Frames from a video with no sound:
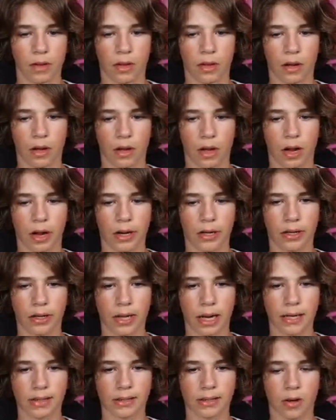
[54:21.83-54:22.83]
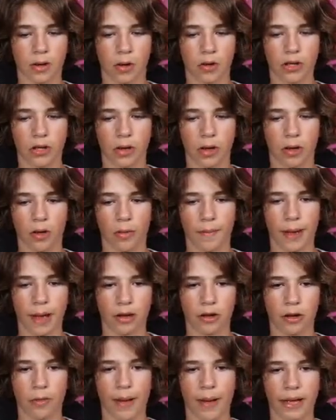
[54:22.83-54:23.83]
Alright, guys, hold up, hold back,
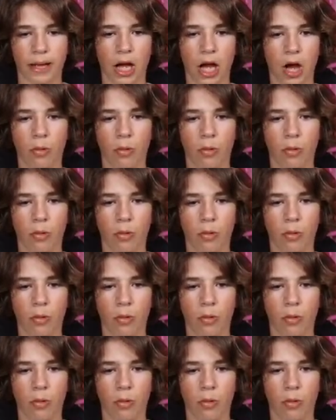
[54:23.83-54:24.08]
hold back. We're